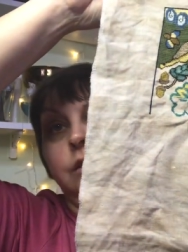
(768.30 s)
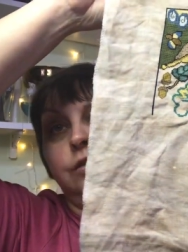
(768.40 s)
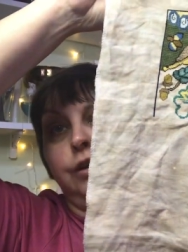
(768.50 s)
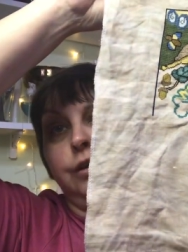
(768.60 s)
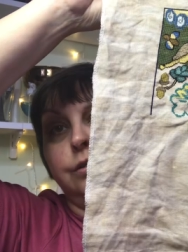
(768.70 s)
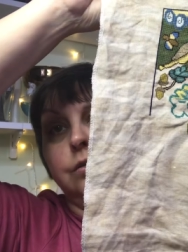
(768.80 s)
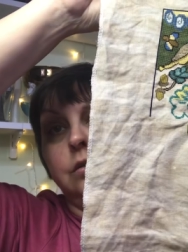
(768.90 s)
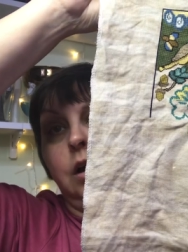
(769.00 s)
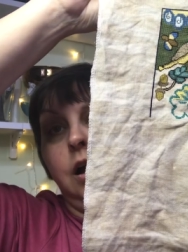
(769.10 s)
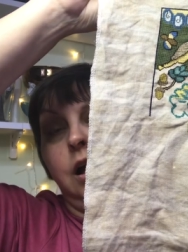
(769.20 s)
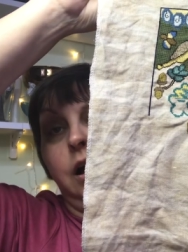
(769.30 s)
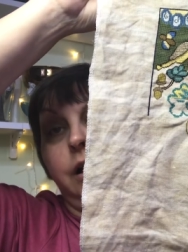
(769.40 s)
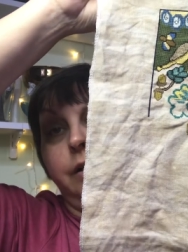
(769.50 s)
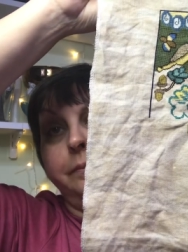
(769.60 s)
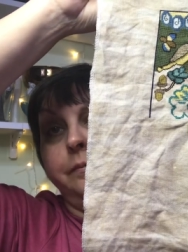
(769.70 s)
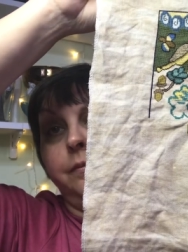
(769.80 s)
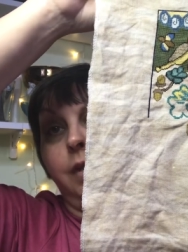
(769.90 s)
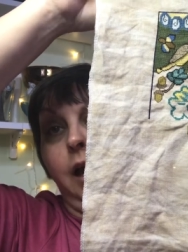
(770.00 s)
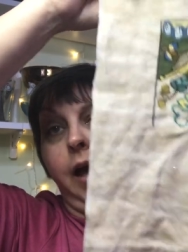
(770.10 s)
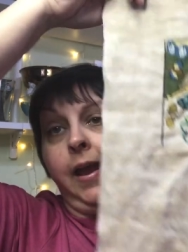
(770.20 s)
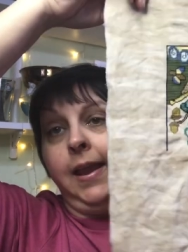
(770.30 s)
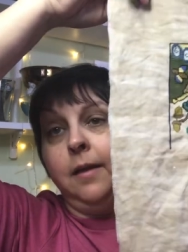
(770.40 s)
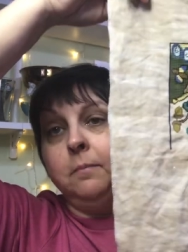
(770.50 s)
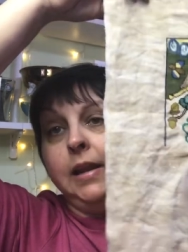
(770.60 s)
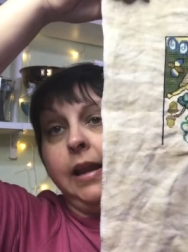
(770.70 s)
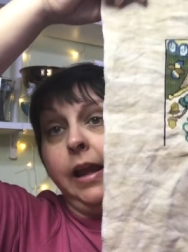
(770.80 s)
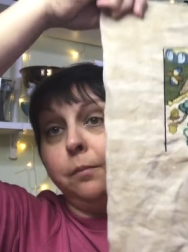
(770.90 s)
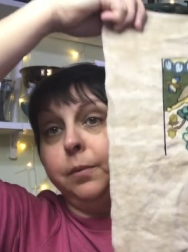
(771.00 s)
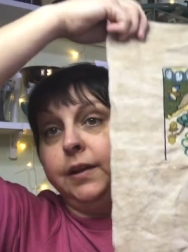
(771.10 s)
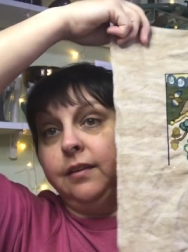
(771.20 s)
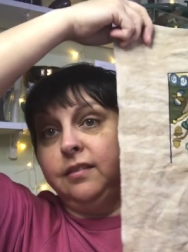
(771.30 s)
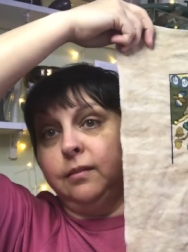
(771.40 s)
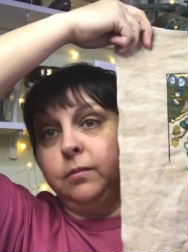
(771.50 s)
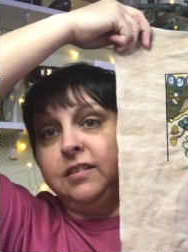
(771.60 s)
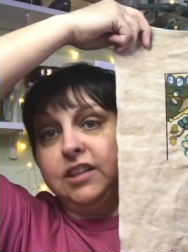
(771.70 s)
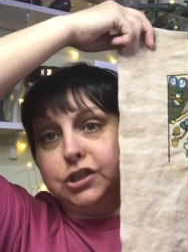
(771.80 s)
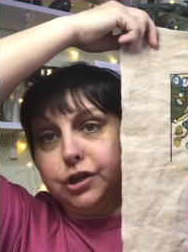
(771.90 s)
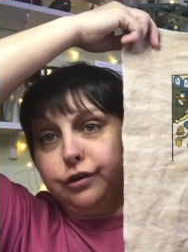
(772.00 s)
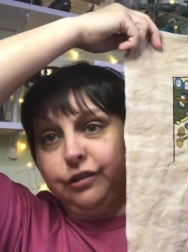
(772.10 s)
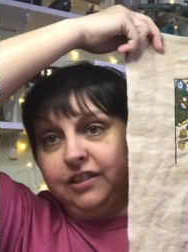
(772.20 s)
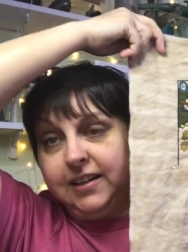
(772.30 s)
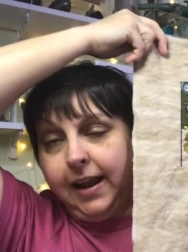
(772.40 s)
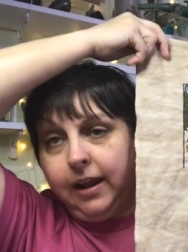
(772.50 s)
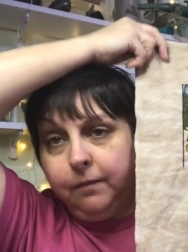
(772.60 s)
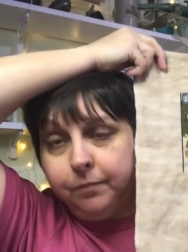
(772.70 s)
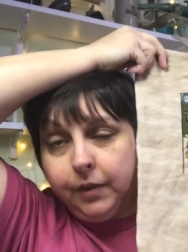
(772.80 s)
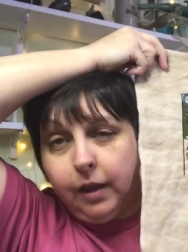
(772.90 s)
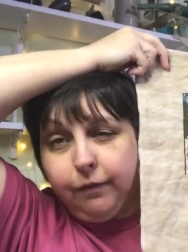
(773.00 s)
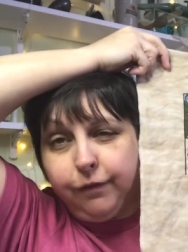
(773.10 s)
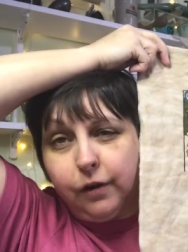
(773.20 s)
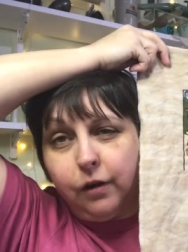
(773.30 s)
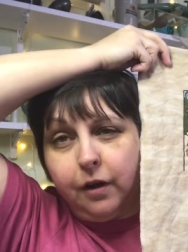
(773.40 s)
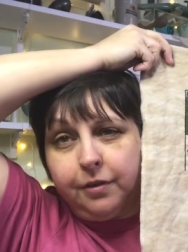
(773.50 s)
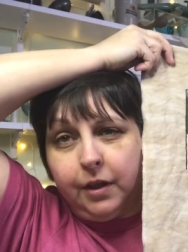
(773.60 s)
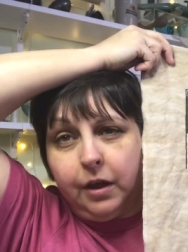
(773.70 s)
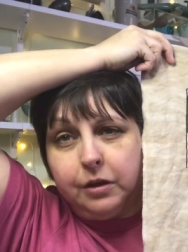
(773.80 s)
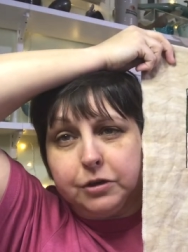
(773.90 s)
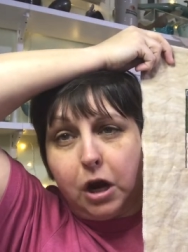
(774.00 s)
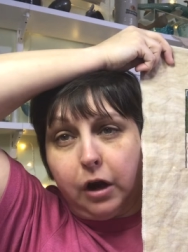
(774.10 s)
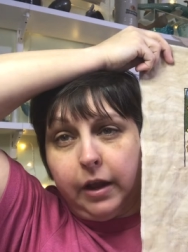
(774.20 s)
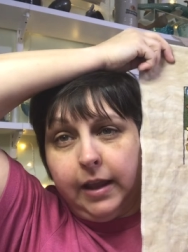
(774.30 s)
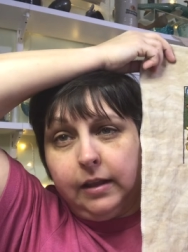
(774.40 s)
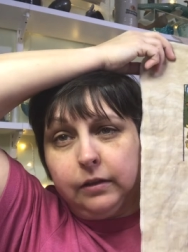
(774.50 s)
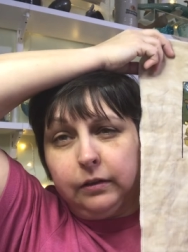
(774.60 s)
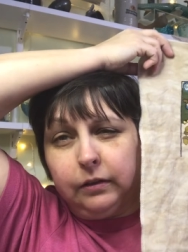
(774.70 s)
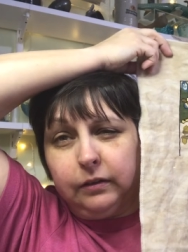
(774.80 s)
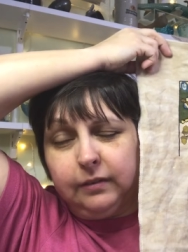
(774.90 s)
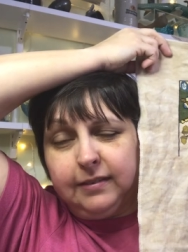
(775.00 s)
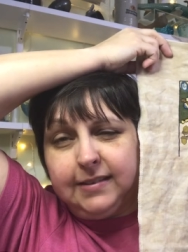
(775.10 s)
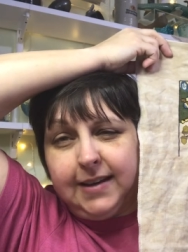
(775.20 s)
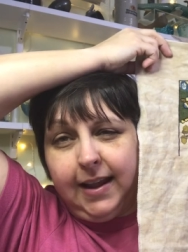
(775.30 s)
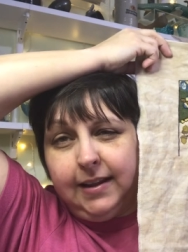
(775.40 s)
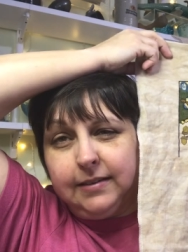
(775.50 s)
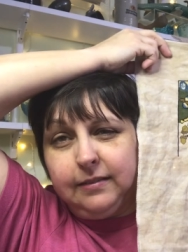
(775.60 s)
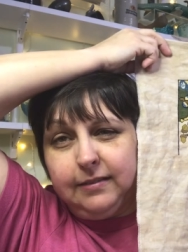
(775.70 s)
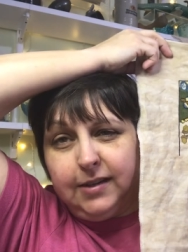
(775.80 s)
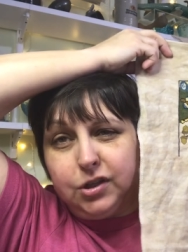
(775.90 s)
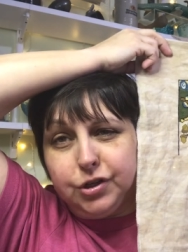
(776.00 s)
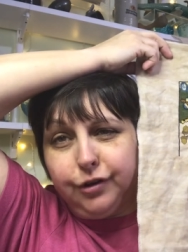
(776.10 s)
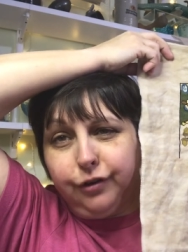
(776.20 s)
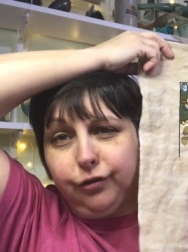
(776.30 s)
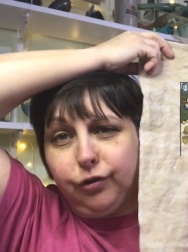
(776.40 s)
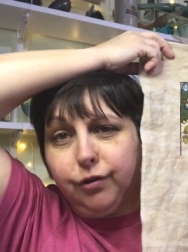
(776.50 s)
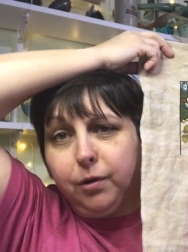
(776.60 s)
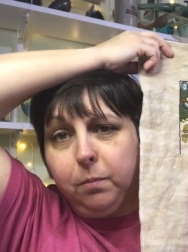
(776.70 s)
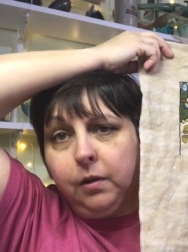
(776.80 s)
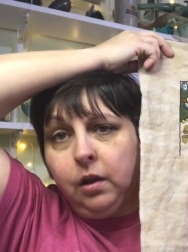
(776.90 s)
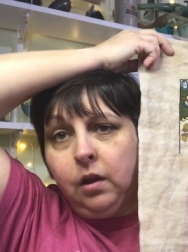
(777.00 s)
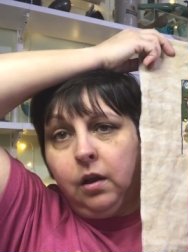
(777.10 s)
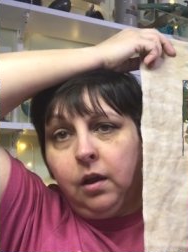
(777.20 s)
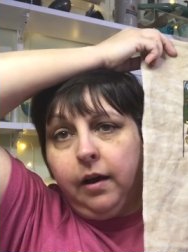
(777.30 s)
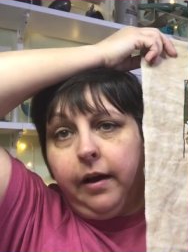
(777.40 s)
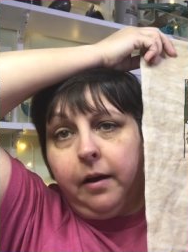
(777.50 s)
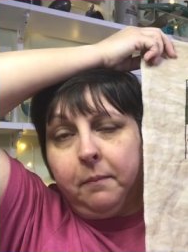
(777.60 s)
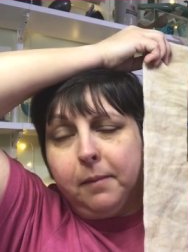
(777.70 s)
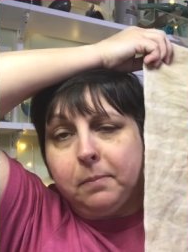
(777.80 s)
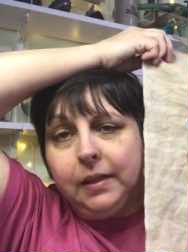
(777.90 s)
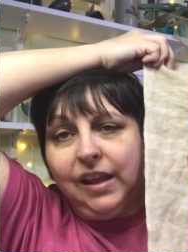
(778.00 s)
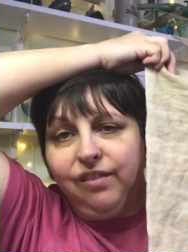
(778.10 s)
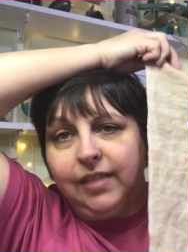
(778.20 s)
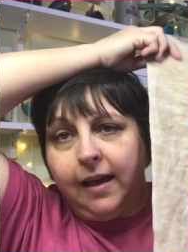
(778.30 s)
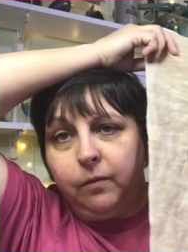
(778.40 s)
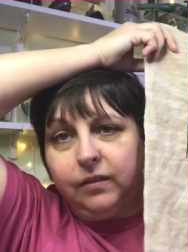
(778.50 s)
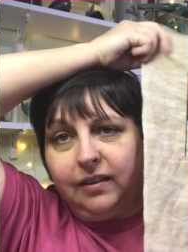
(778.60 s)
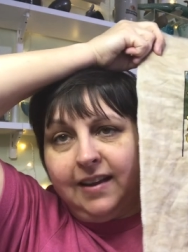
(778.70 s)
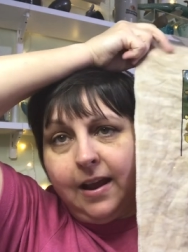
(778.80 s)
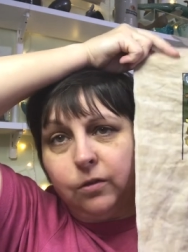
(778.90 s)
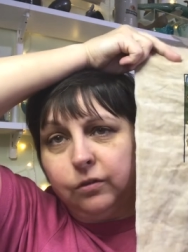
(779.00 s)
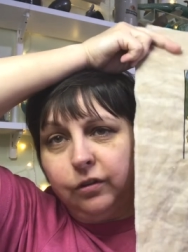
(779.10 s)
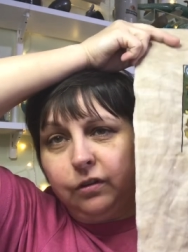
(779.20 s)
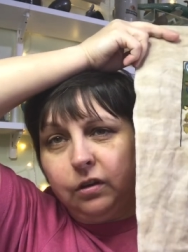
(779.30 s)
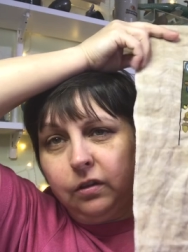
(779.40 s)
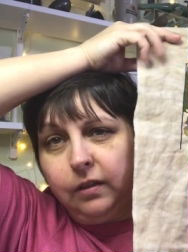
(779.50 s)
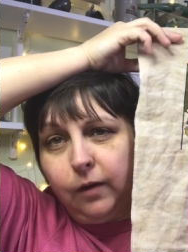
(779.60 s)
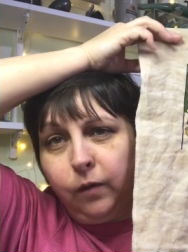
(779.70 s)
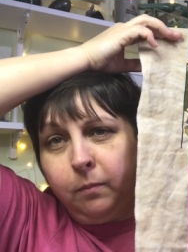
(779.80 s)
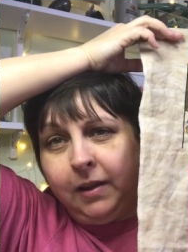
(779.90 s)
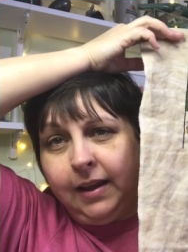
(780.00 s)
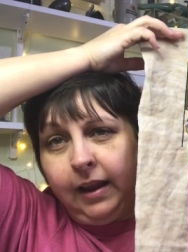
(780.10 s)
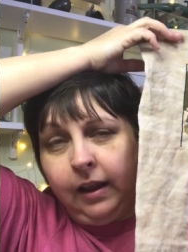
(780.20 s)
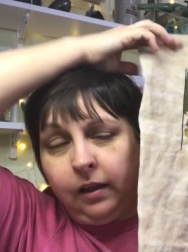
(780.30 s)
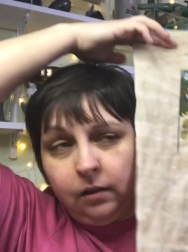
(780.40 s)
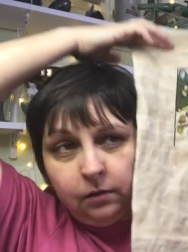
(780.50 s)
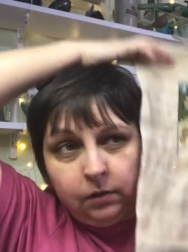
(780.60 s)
So um, I am meeting up with some stitchers today. If you're on the Tar Heel State Stitchers group, um, I believe that was announced that we're meeting